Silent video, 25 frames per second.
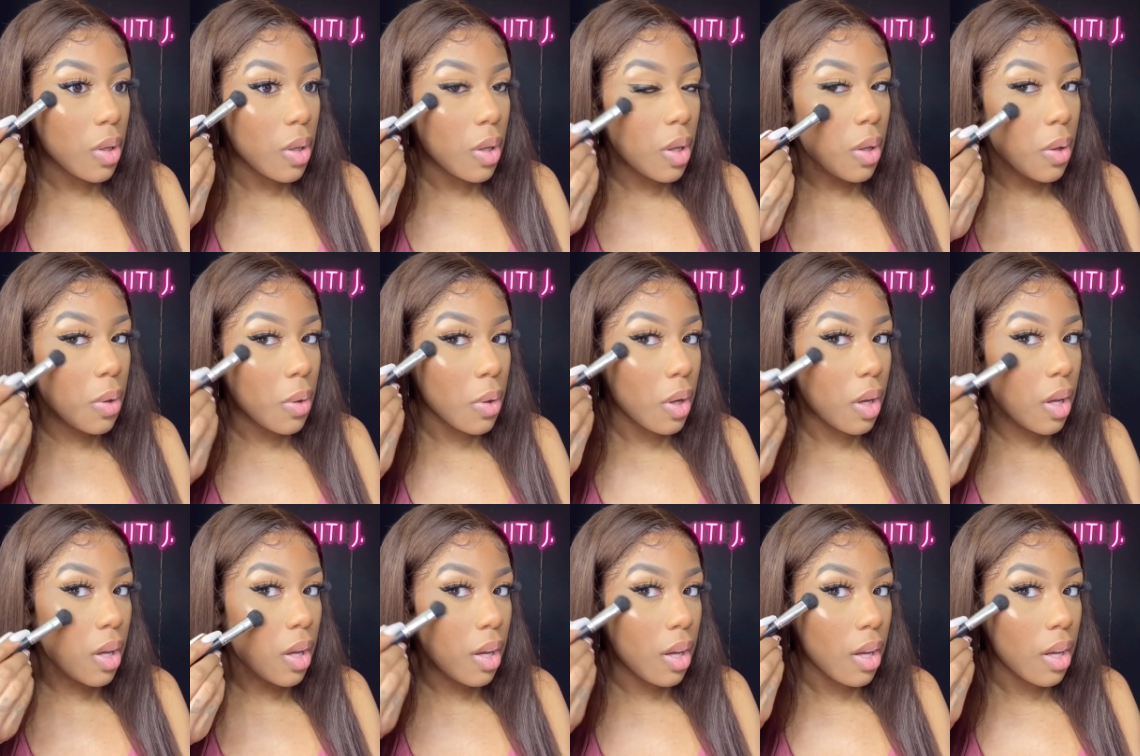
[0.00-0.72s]

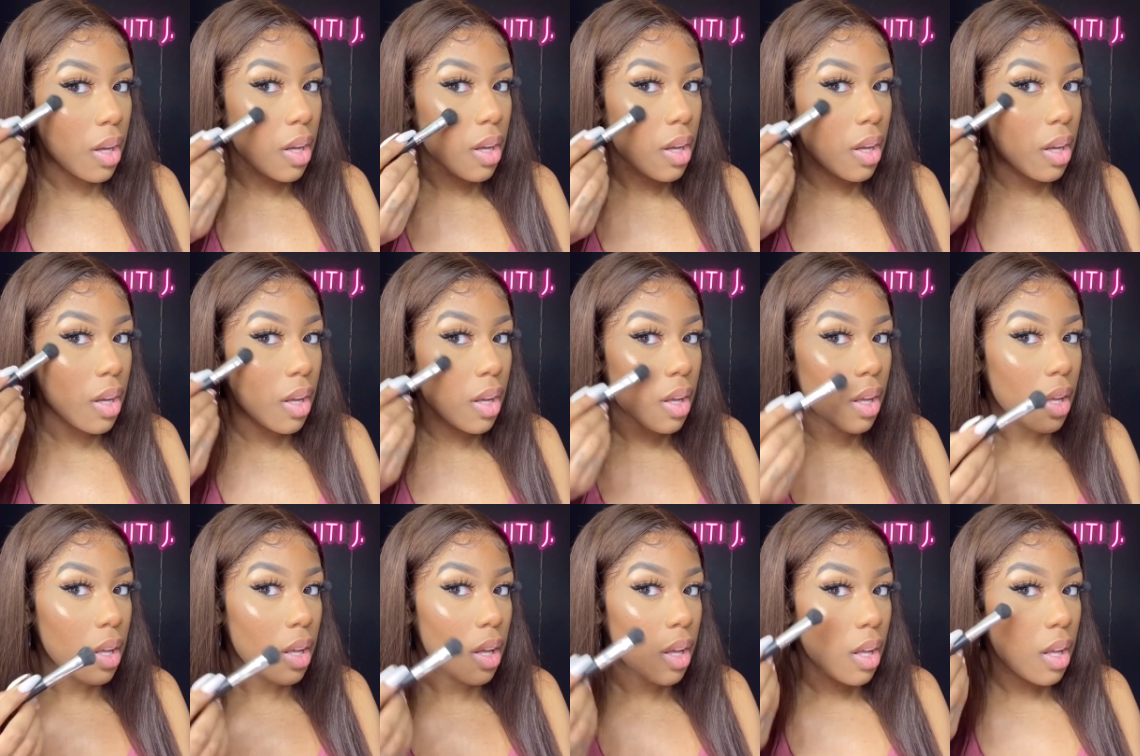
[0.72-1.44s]
Okay,
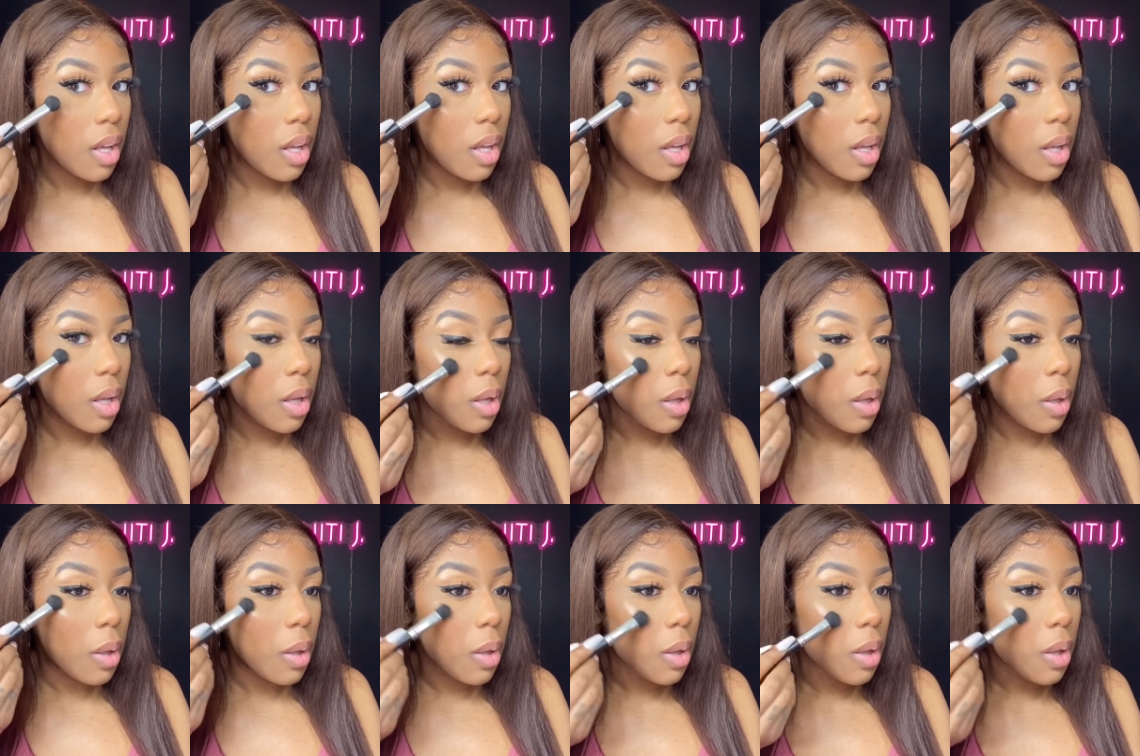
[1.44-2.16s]

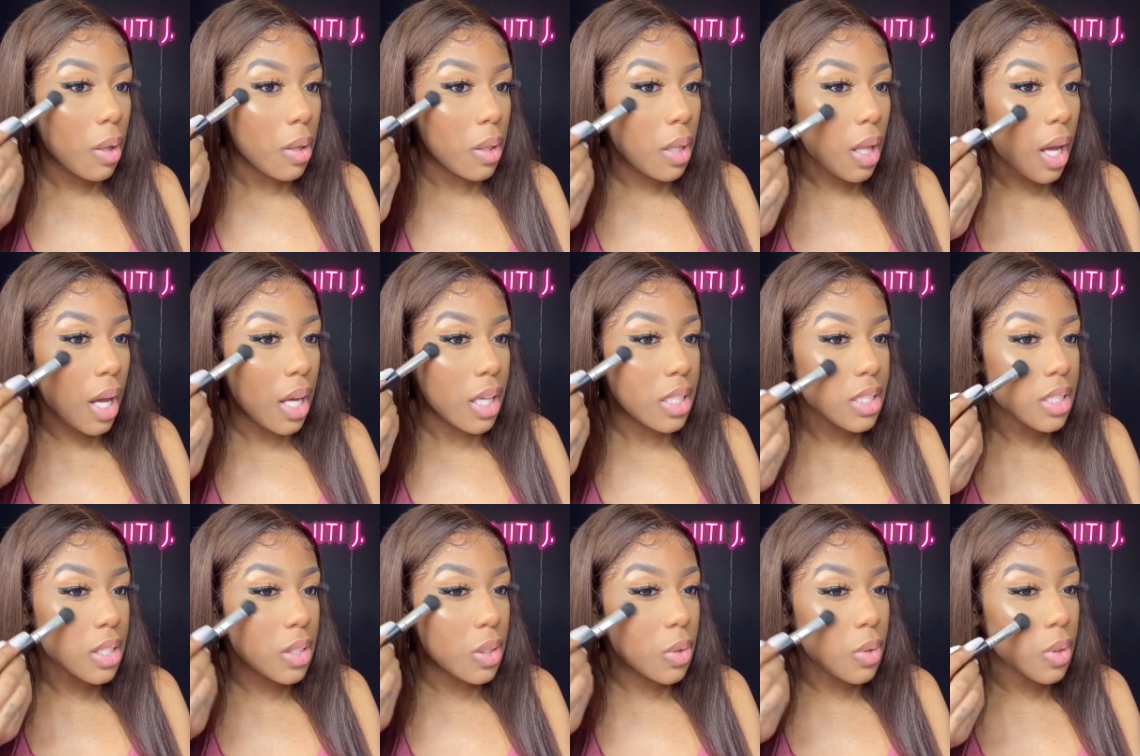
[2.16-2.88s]
the
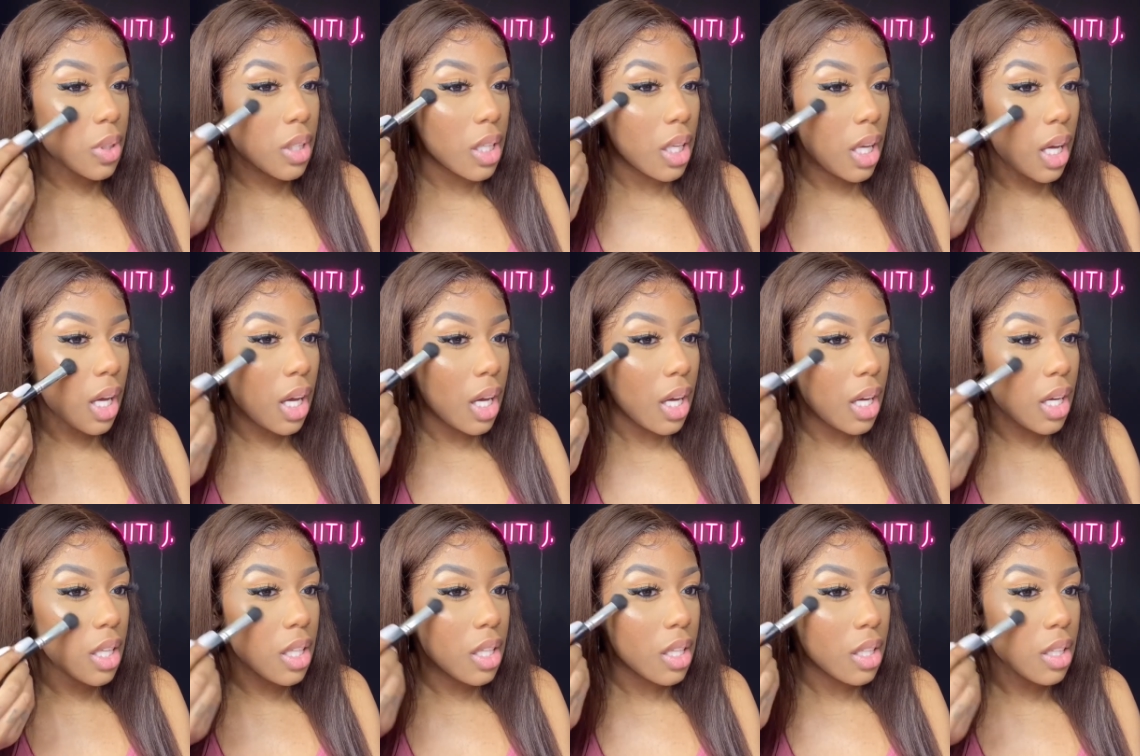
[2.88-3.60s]
icing on the
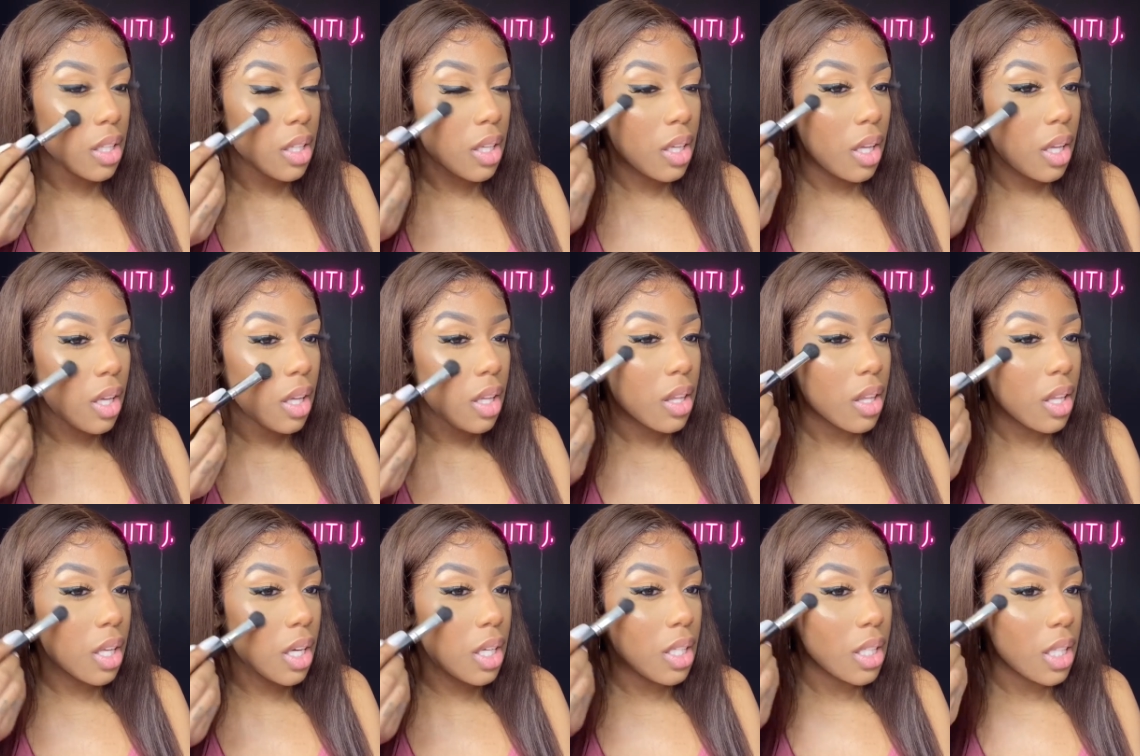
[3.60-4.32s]
cake,
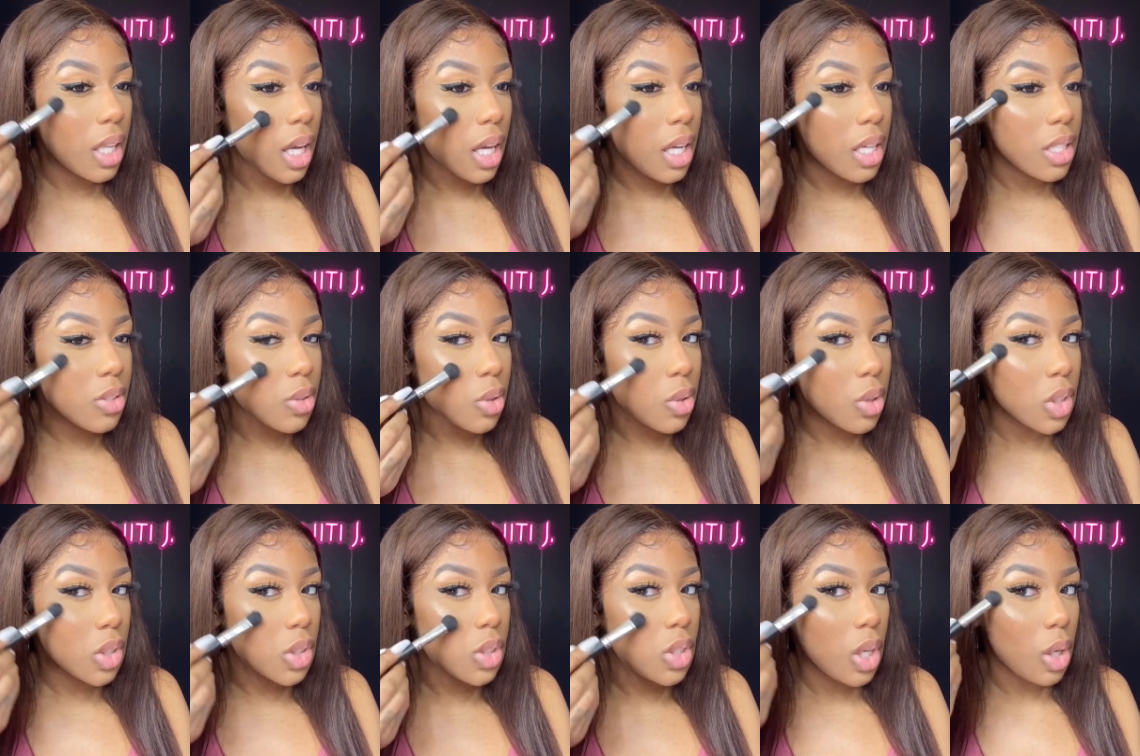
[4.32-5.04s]
the glaze
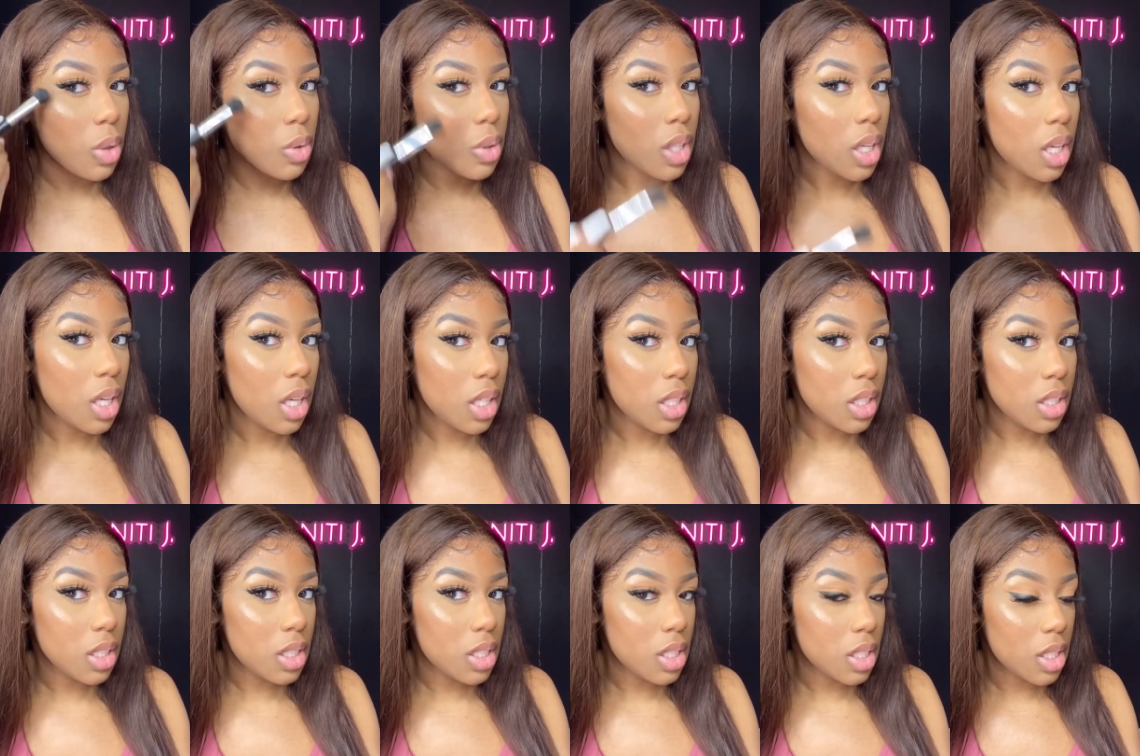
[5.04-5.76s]
on the
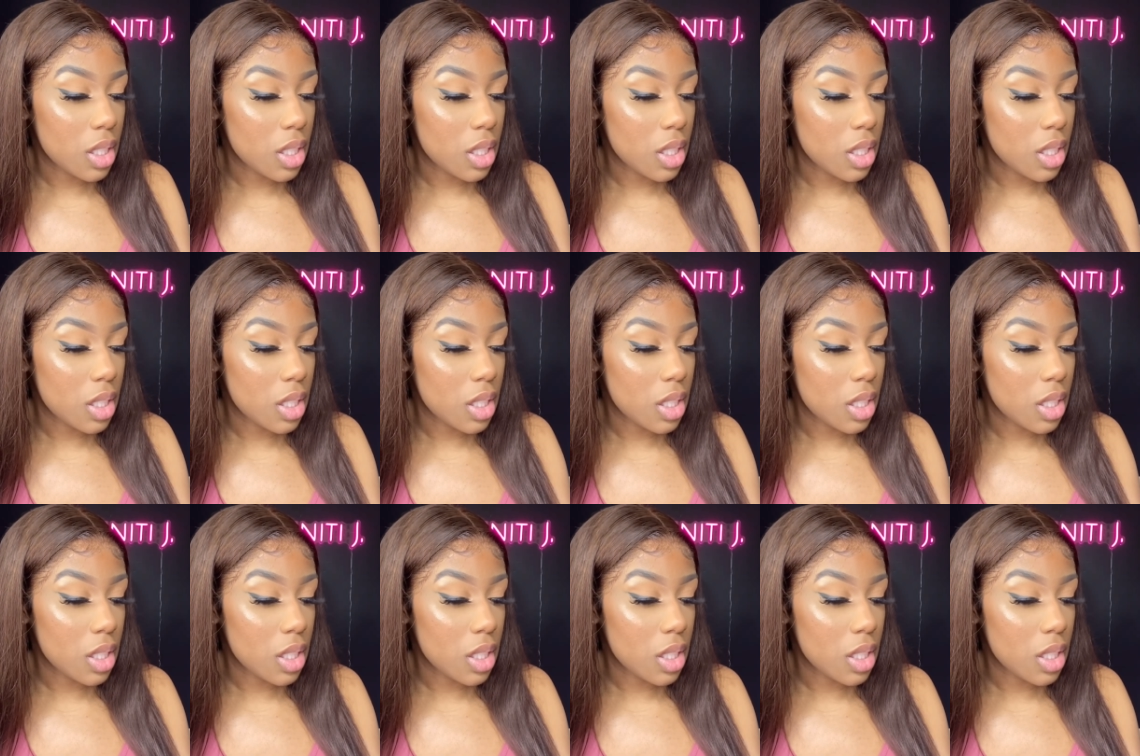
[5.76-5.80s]
donut.